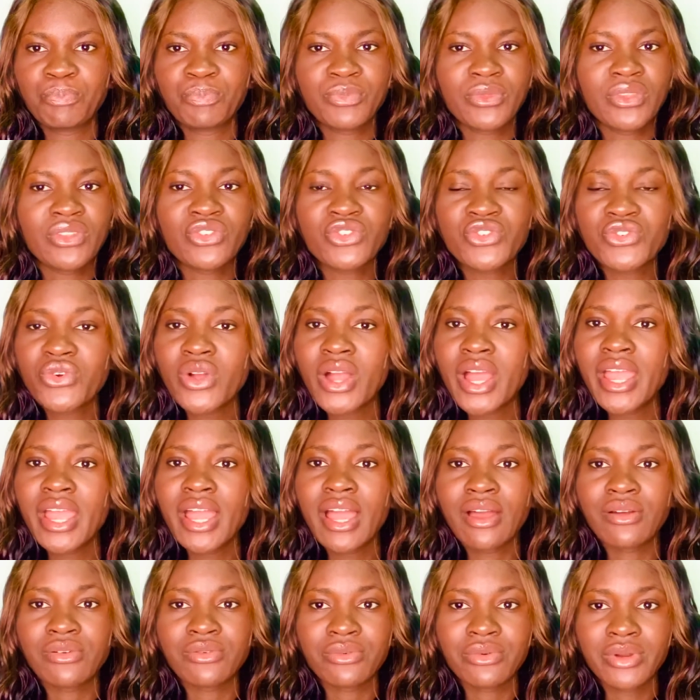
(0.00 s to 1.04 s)
Try
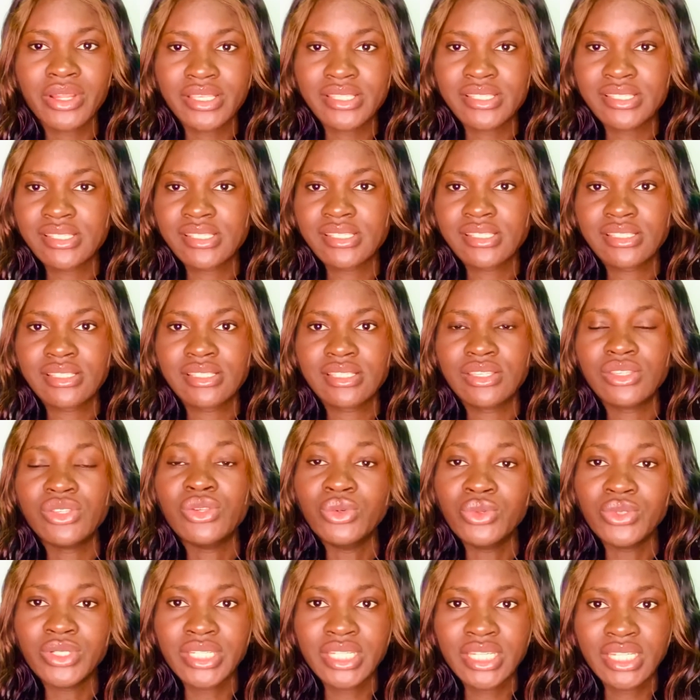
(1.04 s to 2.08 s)
and rest. You
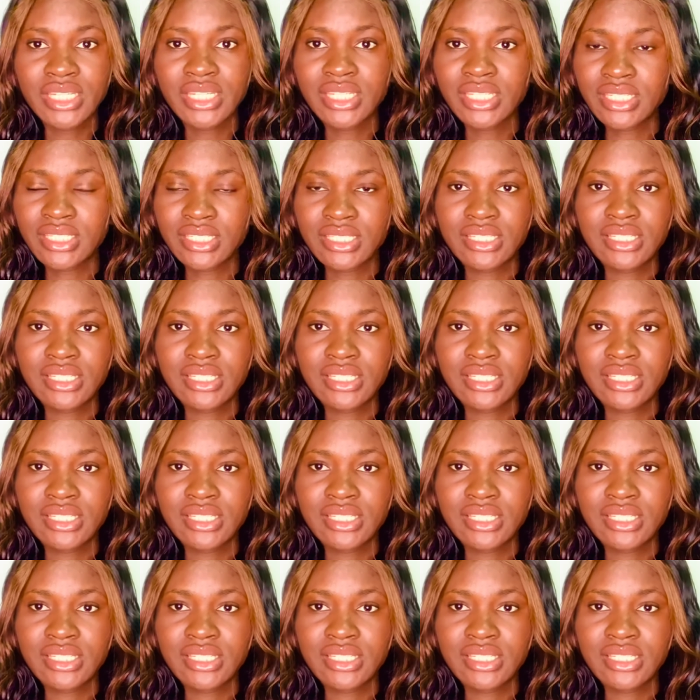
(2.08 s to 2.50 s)
need it.